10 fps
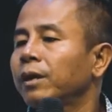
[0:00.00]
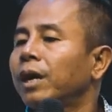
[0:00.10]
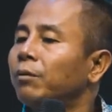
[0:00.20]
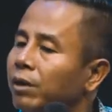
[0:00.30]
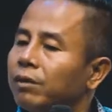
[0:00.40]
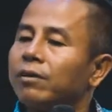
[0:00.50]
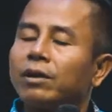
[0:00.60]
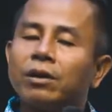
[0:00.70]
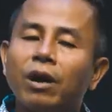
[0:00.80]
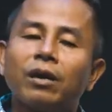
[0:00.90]
I believe
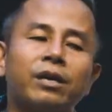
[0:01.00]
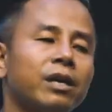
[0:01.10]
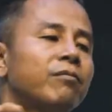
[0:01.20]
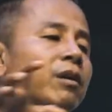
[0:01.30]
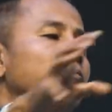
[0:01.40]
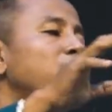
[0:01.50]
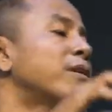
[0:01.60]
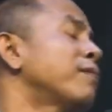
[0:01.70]
that God gave every one